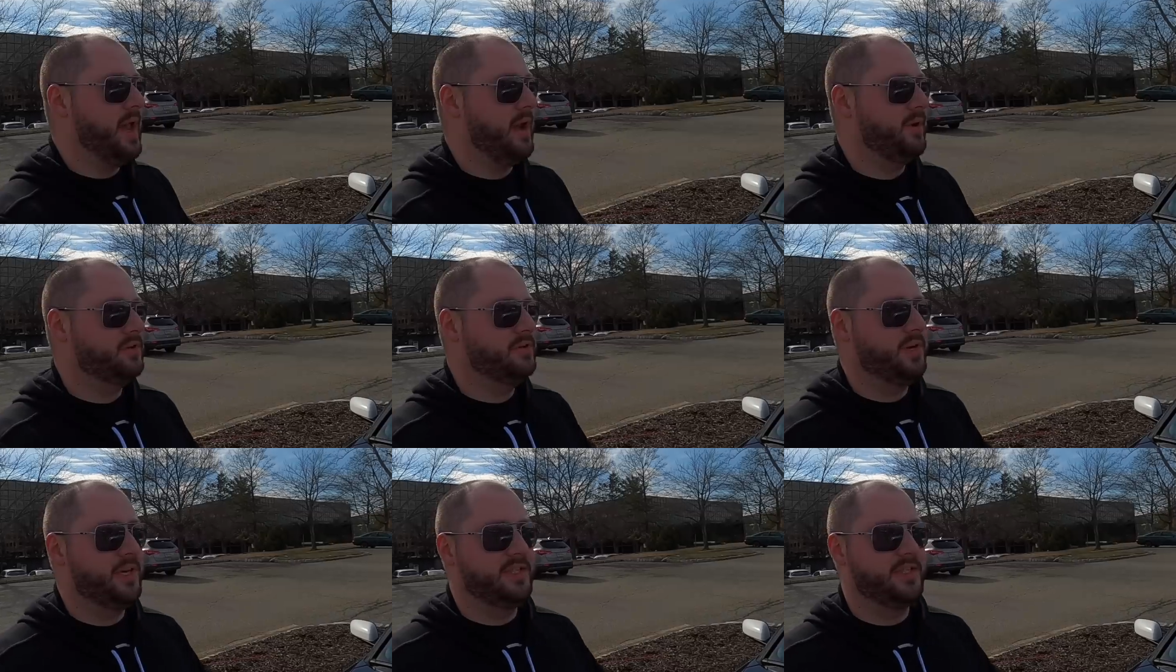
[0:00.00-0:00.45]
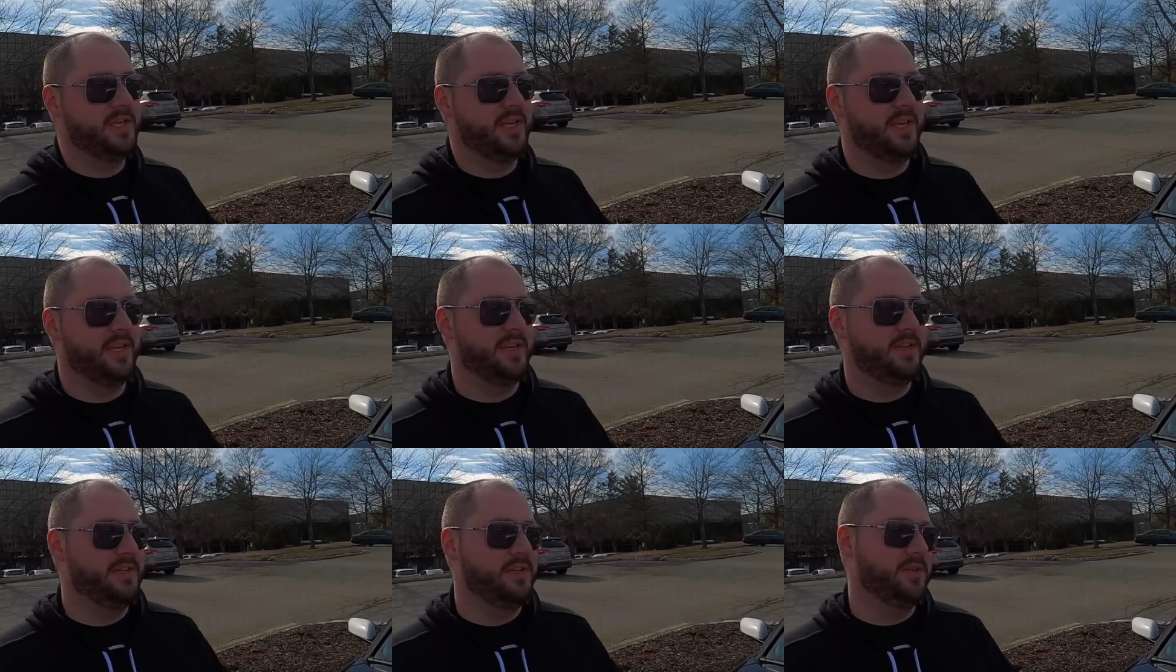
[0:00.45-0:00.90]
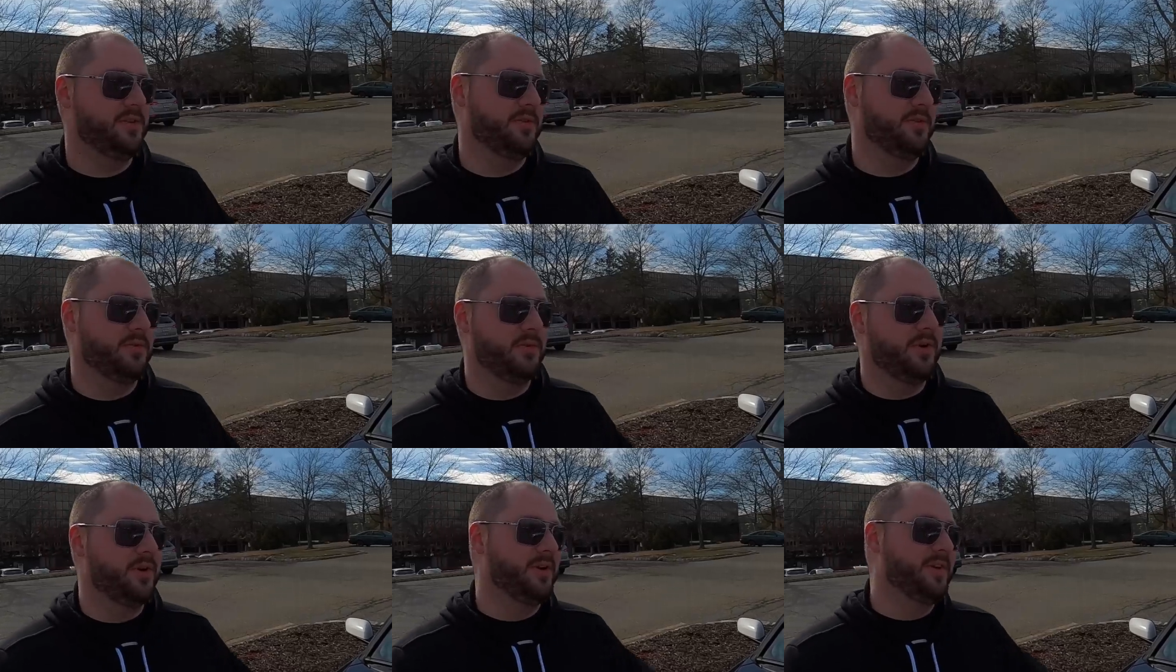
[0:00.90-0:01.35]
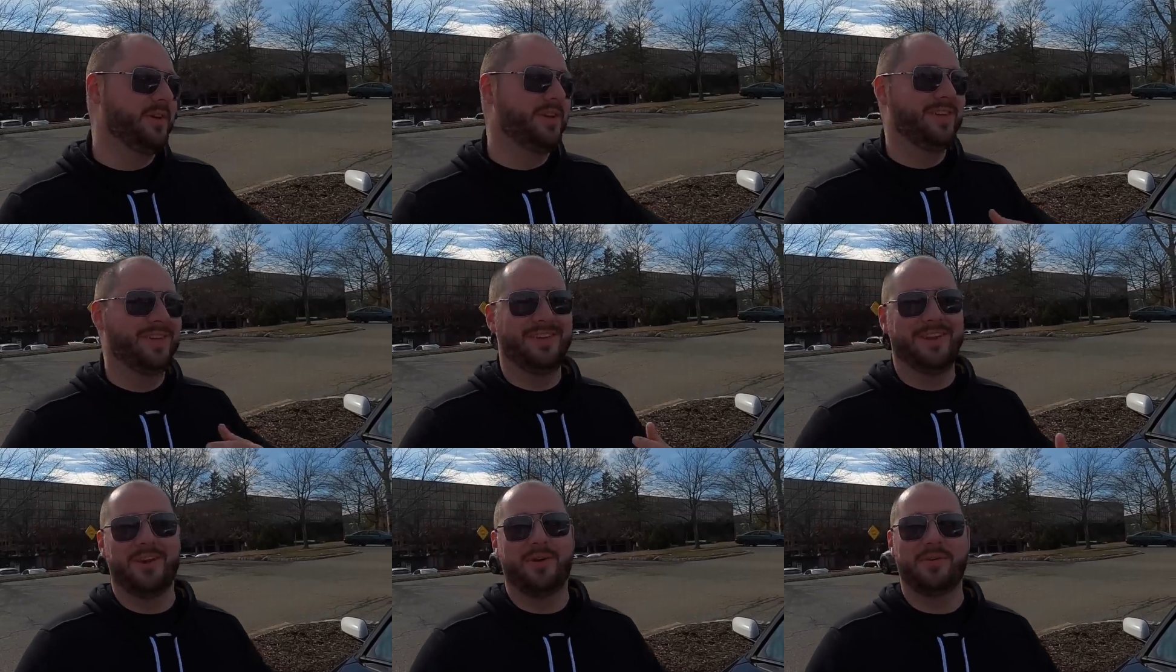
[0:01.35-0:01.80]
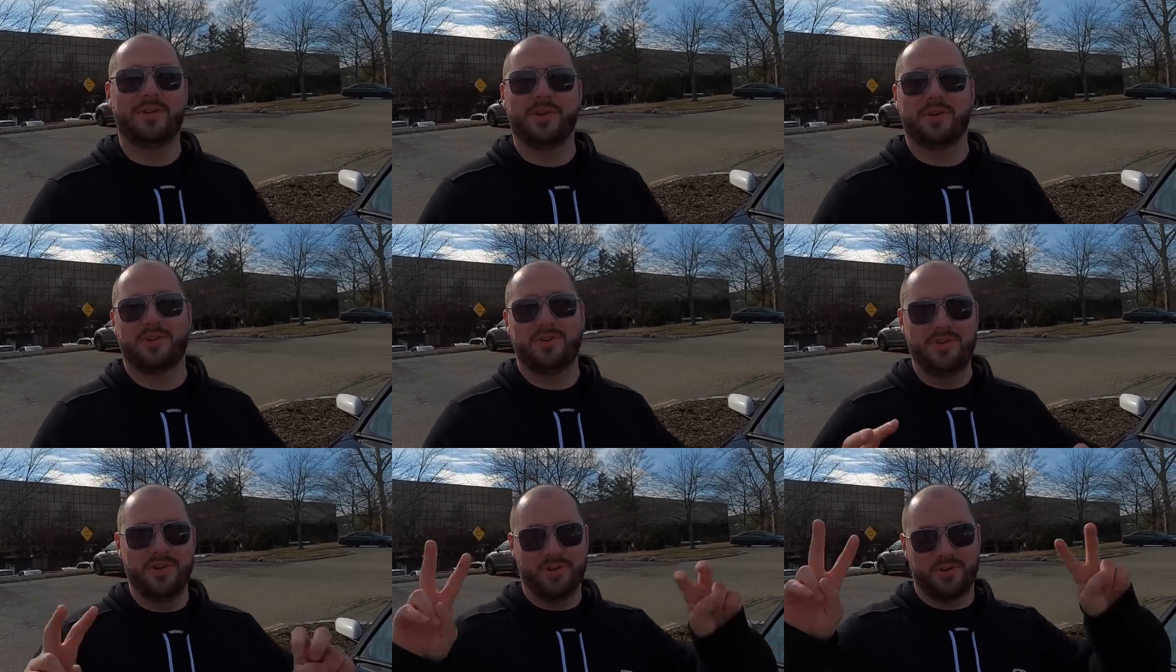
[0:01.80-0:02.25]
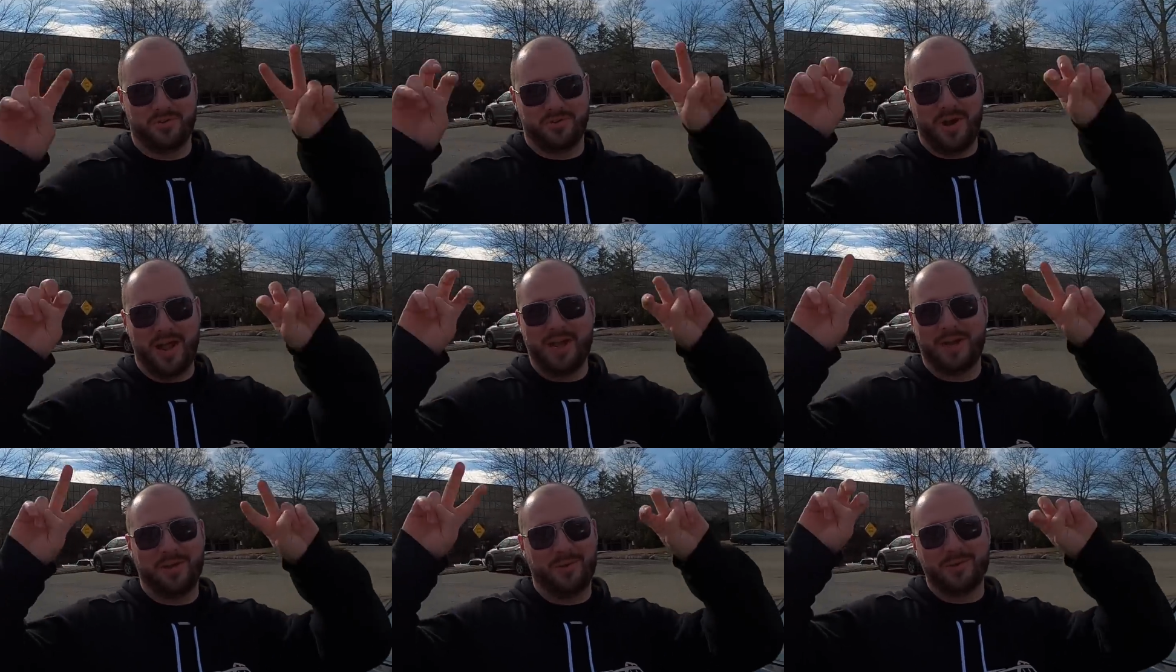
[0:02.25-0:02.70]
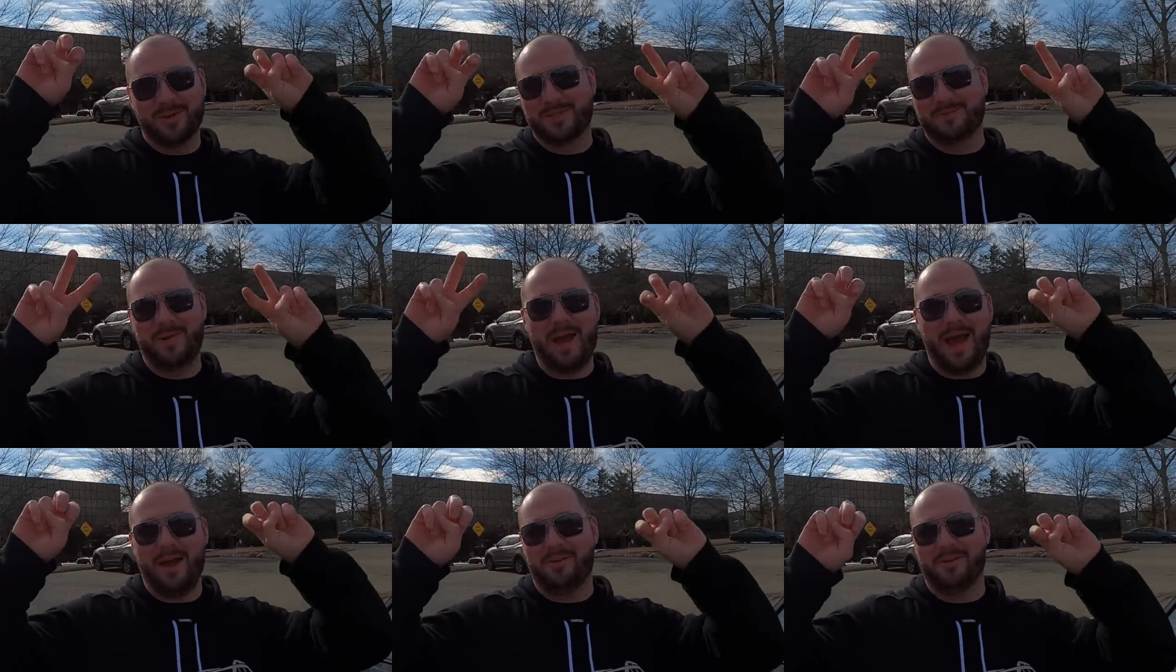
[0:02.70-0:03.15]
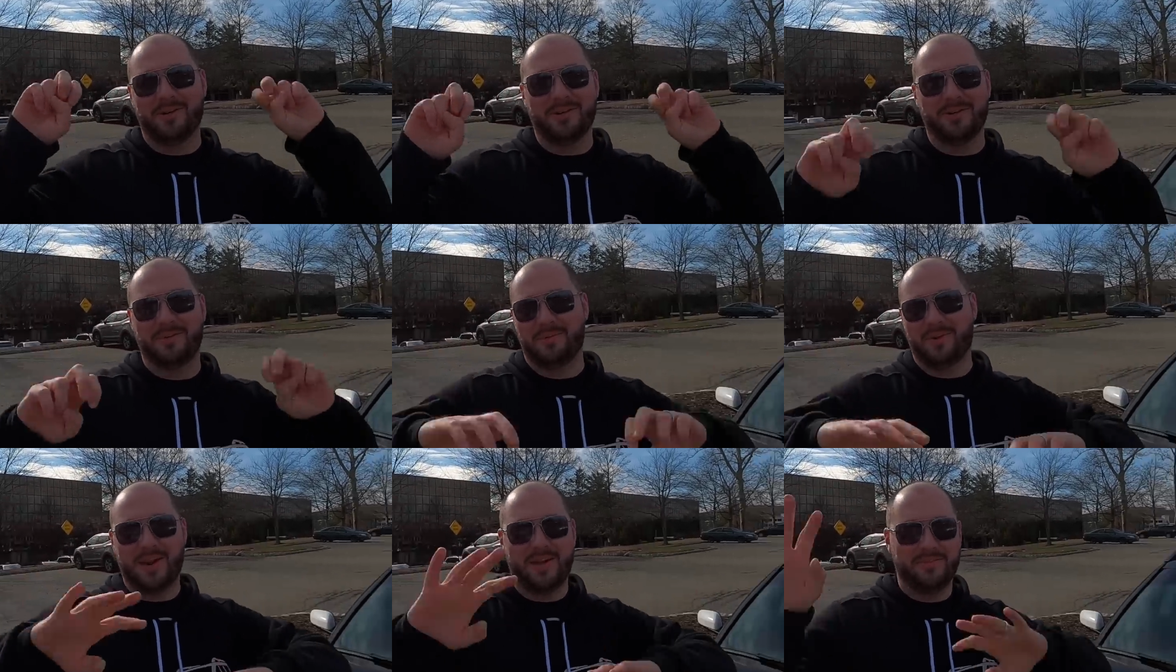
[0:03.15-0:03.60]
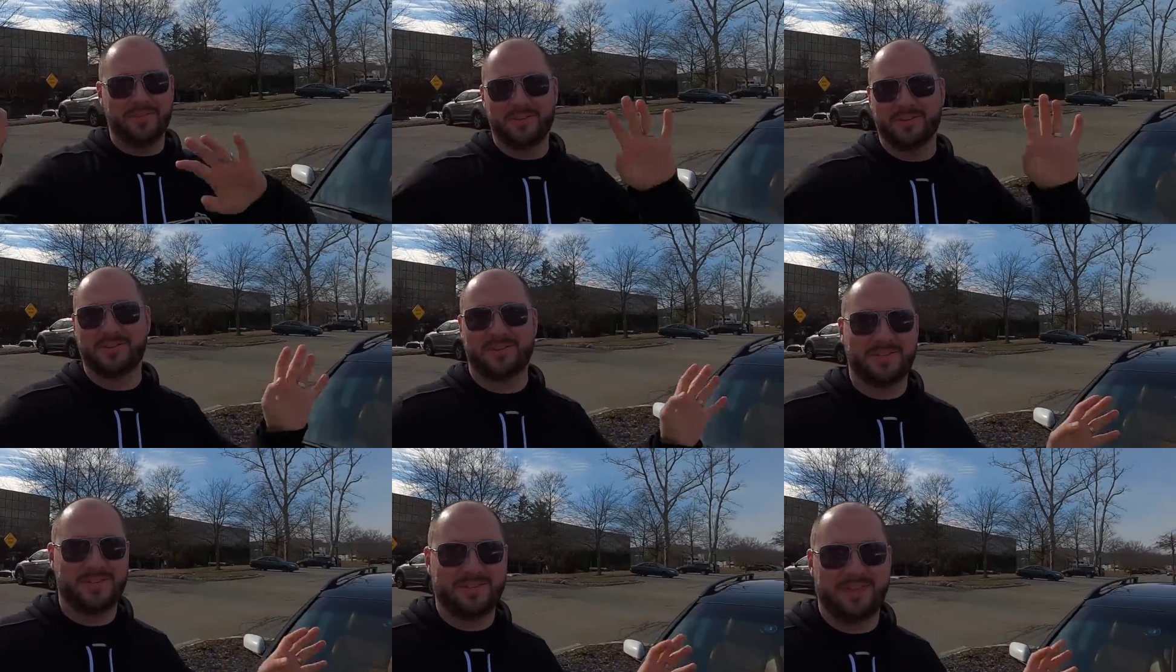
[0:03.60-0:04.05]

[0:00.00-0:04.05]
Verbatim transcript: now translated to you know, your, your crank horsepower, whatever